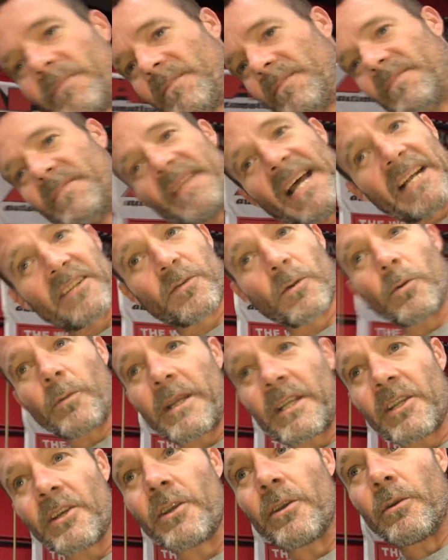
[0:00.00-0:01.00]
That's what we
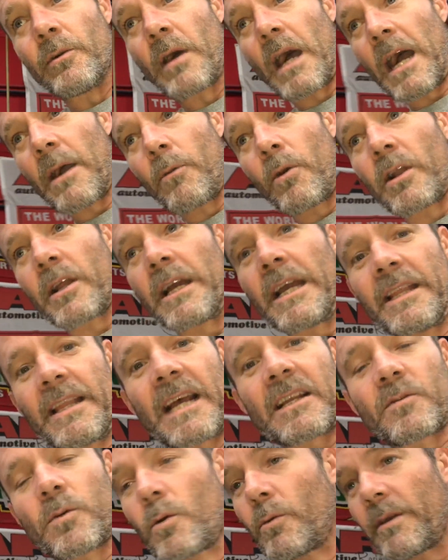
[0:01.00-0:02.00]
do. And
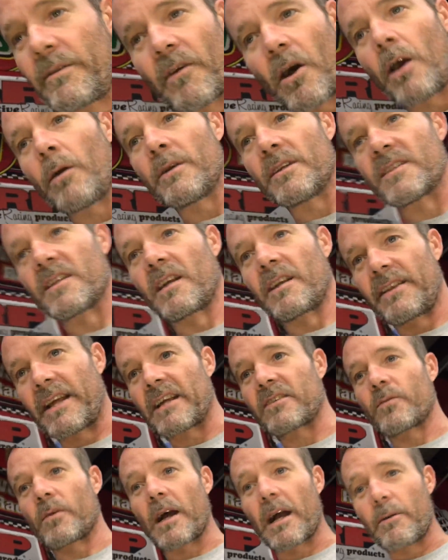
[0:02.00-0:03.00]
that's what we've always done, and that's
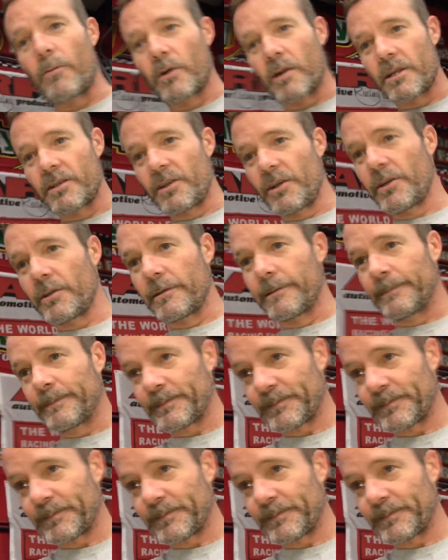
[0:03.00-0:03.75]
what I want to do.